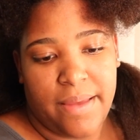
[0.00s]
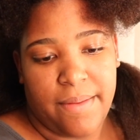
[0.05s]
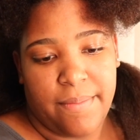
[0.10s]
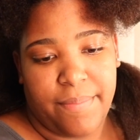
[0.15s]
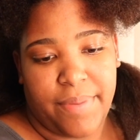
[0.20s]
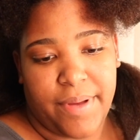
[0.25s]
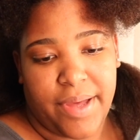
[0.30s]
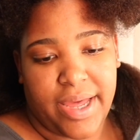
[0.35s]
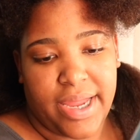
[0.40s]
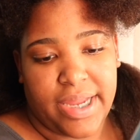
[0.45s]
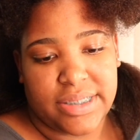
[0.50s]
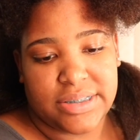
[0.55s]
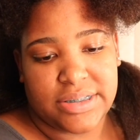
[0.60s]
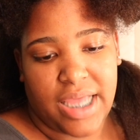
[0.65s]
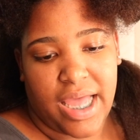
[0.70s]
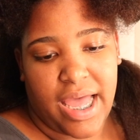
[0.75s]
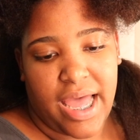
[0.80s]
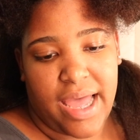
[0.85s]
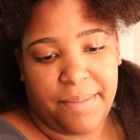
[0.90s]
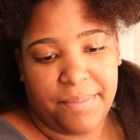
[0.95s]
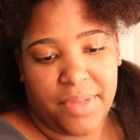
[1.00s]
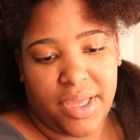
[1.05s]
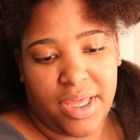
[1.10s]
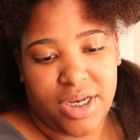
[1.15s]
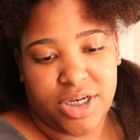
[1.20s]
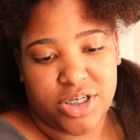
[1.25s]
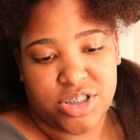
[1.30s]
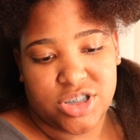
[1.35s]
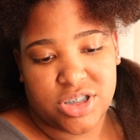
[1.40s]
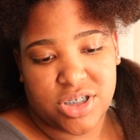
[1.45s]
but I'm
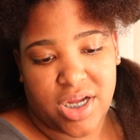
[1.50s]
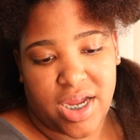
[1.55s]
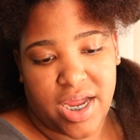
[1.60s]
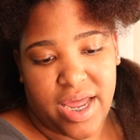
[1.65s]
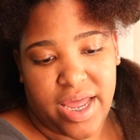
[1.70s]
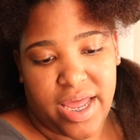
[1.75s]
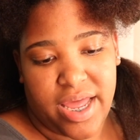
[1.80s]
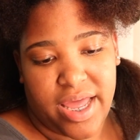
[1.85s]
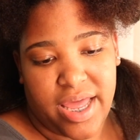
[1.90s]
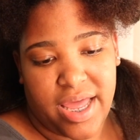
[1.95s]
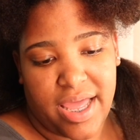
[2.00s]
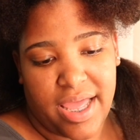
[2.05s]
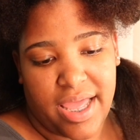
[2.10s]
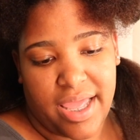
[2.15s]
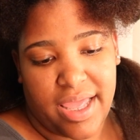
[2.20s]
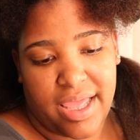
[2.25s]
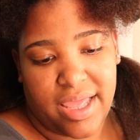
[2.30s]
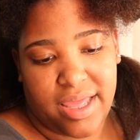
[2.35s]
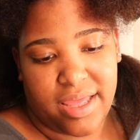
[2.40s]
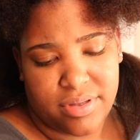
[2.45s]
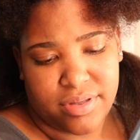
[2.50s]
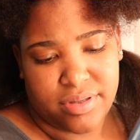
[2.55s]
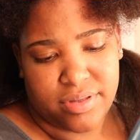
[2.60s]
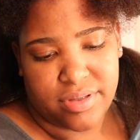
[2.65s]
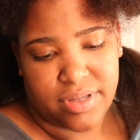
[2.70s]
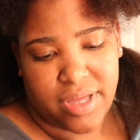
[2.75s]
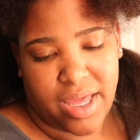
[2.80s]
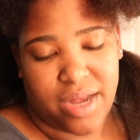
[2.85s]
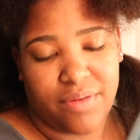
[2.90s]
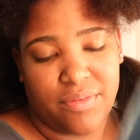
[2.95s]
gonna try,
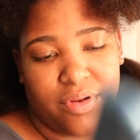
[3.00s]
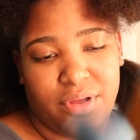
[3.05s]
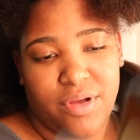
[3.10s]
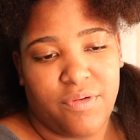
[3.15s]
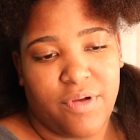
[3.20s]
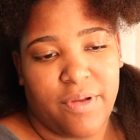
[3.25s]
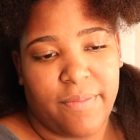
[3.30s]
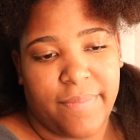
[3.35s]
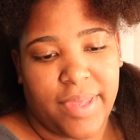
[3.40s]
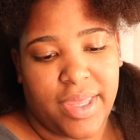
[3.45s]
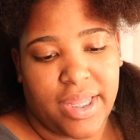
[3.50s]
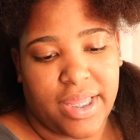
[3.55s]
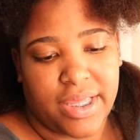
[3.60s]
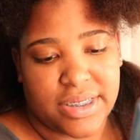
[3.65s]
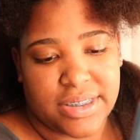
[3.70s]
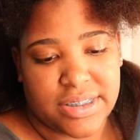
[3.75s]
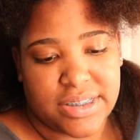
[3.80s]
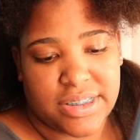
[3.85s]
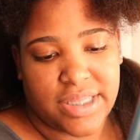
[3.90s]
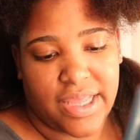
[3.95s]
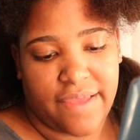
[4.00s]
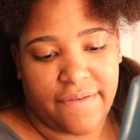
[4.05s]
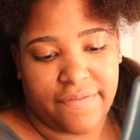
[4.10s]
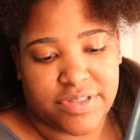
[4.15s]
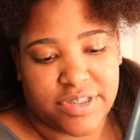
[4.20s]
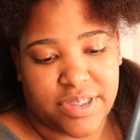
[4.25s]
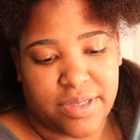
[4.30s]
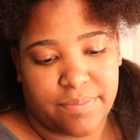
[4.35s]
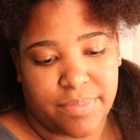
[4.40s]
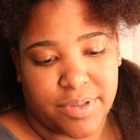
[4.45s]
I don't know what would be like a
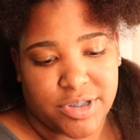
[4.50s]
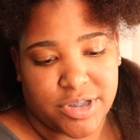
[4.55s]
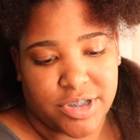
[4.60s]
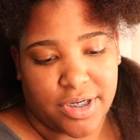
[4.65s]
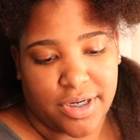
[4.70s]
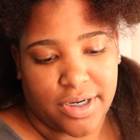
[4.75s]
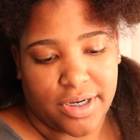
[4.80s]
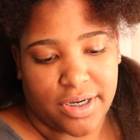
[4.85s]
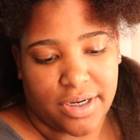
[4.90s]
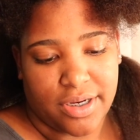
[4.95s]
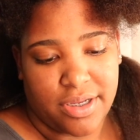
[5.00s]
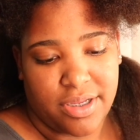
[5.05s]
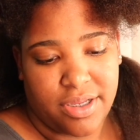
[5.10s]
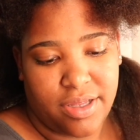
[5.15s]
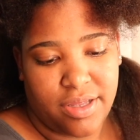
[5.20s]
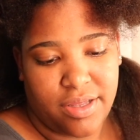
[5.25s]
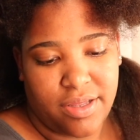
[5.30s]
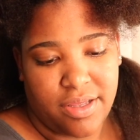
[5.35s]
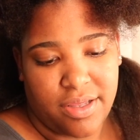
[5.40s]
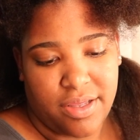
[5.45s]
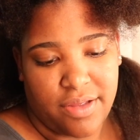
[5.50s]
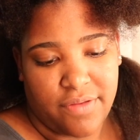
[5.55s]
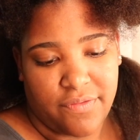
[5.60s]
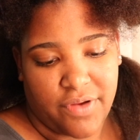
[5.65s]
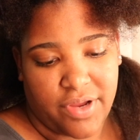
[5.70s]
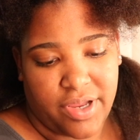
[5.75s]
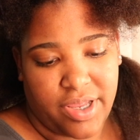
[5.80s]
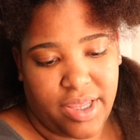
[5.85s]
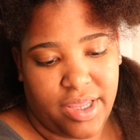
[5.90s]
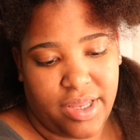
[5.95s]
safe temperature
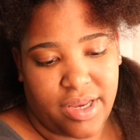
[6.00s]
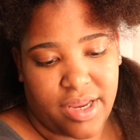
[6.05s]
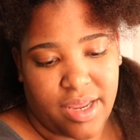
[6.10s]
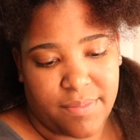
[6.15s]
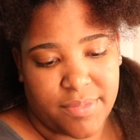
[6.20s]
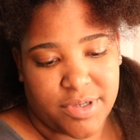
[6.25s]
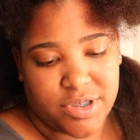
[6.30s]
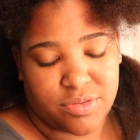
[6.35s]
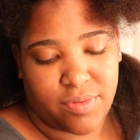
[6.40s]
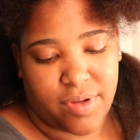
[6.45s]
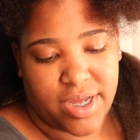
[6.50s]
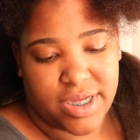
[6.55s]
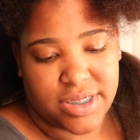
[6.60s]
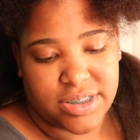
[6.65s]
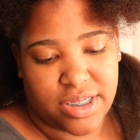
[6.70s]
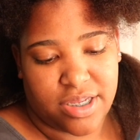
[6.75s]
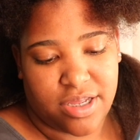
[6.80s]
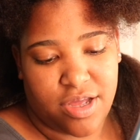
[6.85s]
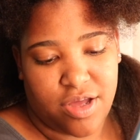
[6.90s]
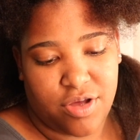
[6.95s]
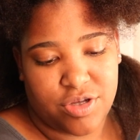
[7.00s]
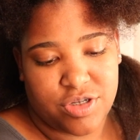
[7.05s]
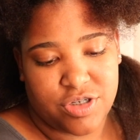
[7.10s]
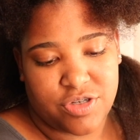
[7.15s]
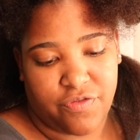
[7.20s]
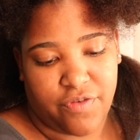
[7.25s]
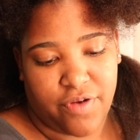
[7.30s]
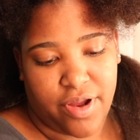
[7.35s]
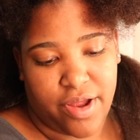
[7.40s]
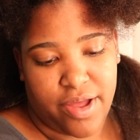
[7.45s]
for heat damage wise. It goes
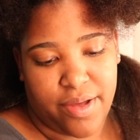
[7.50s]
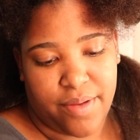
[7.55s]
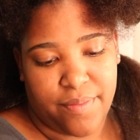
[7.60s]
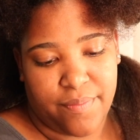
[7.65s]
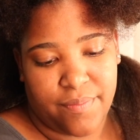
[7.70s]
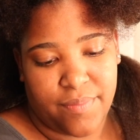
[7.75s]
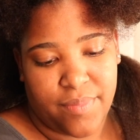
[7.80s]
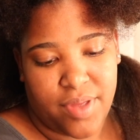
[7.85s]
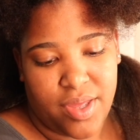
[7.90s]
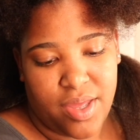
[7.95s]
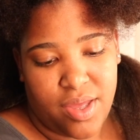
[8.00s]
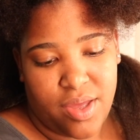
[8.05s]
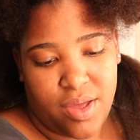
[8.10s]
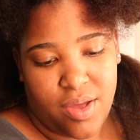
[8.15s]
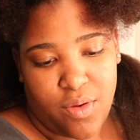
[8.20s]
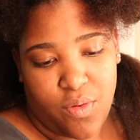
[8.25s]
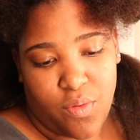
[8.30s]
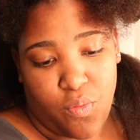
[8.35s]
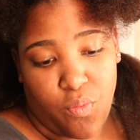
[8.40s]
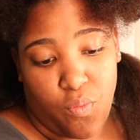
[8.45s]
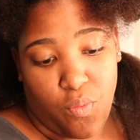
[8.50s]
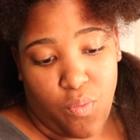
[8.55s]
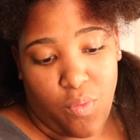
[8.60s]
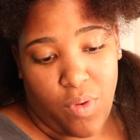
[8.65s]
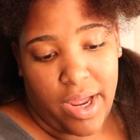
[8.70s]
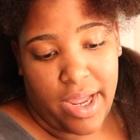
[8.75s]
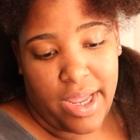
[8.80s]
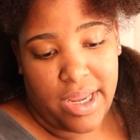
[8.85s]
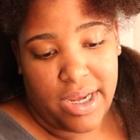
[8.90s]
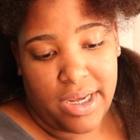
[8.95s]
from
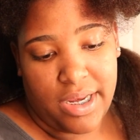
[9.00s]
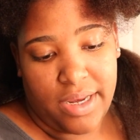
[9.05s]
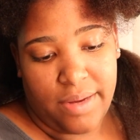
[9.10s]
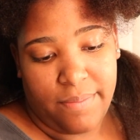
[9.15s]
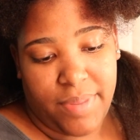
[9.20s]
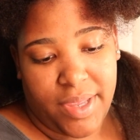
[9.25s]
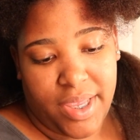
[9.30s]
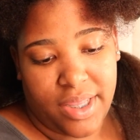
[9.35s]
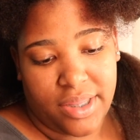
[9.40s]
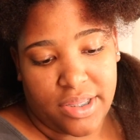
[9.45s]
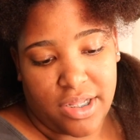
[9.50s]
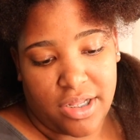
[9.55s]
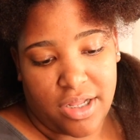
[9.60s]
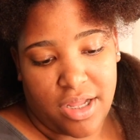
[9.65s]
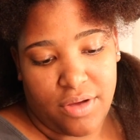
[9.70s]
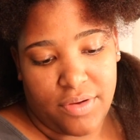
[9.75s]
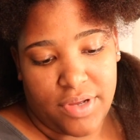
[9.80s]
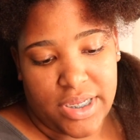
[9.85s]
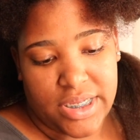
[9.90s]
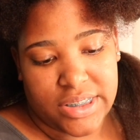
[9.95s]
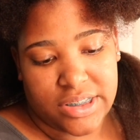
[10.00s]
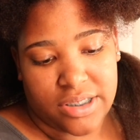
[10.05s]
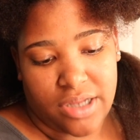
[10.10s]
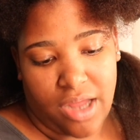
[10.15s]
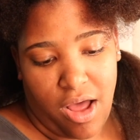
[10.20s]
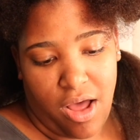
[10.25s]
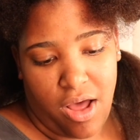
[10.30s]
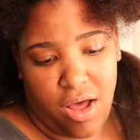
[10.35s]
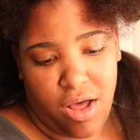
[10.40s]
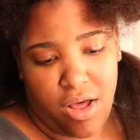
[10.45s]
1 being the lowest
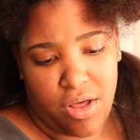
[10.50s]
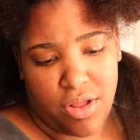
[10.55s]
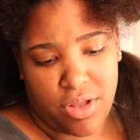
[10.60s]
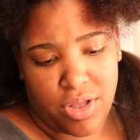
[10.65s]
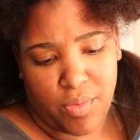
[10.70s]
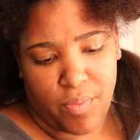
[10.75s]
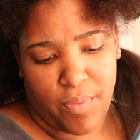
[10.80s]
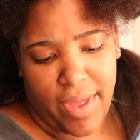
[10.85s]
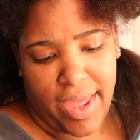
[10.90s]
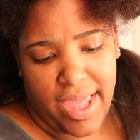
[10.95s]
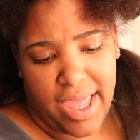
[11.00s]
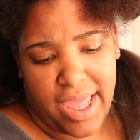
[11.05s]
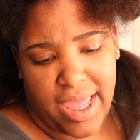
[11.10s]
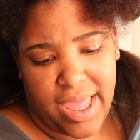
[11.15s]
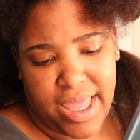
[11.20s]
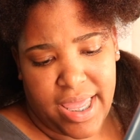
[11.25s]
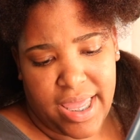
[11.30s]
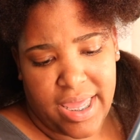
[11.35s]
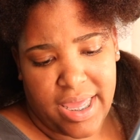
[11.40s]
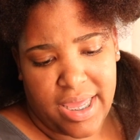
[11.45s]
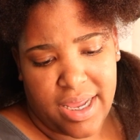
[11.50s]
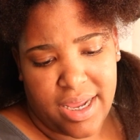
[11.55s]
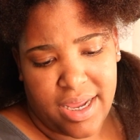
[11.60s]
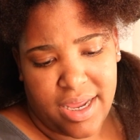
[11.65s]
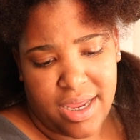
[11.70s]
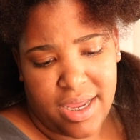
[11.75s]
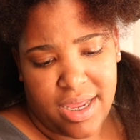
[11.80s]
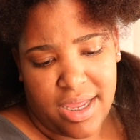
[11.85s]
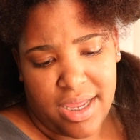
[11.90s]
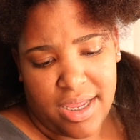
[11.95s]
all the way
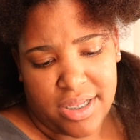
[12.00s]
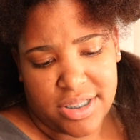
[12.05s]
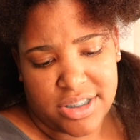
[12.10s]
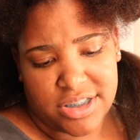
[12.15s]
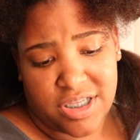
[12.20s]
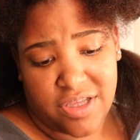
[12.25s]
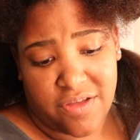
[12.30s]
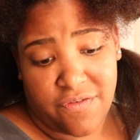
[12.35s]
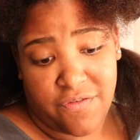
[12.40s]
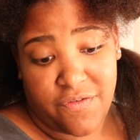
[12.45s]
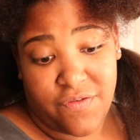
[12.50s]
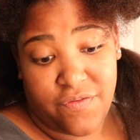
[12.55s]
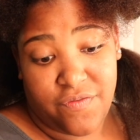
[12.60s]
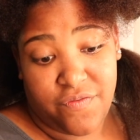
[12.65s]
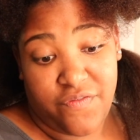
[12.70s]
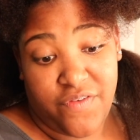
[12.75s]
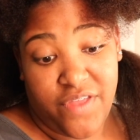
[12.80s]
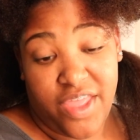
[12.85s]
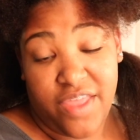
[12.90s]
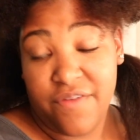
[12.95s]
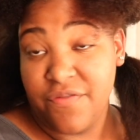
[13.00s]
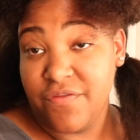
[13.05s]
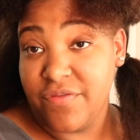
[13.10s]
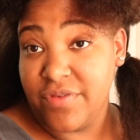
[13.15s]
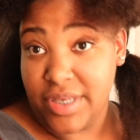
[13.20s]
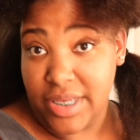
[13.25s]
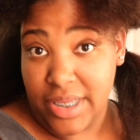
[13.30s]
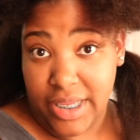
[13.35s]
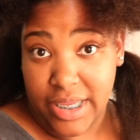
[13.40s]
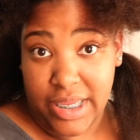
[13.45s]
to
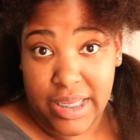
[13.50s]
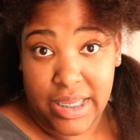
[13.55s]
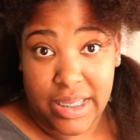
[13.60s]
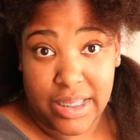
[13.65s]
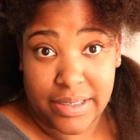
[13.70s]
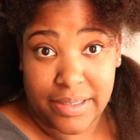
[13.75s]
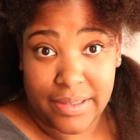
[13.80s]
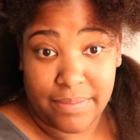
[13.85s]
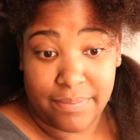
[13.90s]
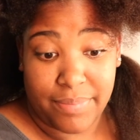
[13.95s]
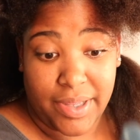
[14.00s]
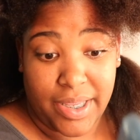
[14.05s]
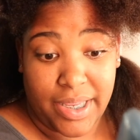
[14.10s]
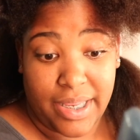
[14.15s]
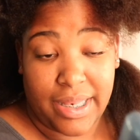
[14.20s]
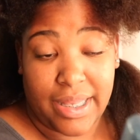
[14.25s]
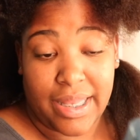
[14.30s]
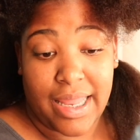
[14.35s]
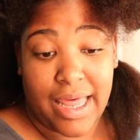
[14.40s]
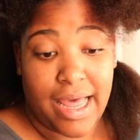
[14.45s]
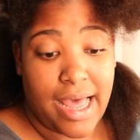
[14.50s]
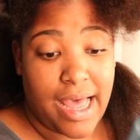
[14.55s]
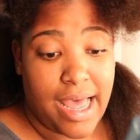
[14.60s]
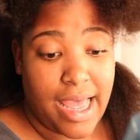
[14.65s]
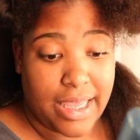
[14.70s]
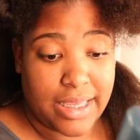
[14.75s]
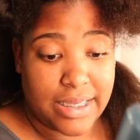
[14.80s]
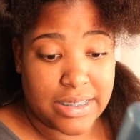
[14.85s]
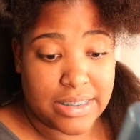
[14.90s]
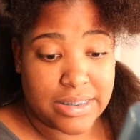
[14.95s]
50 being the
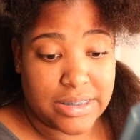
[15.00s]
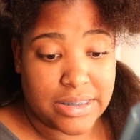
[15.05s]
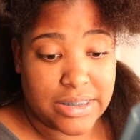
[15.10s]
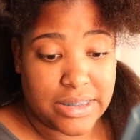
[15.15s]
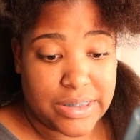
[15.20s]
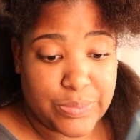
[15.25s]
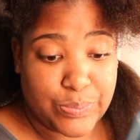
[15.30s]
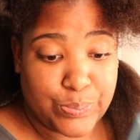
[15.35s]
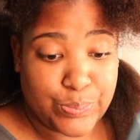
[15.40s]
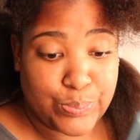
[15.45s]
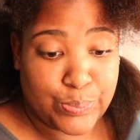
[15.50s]
highest.